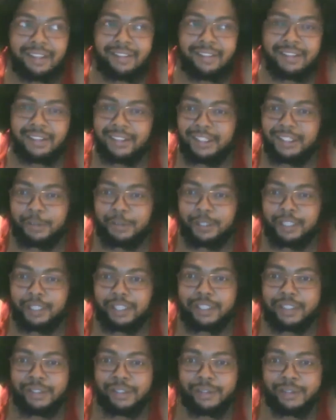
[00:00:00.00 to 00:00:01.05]
the link's
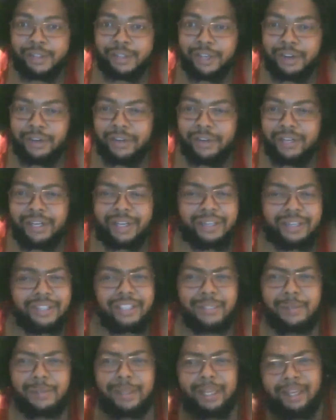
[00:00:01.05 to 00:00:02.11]
below, or it
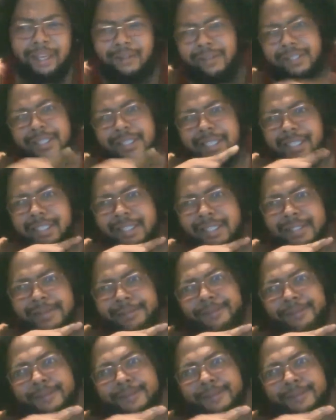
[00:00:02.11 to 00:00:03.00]
should be, like, on the side.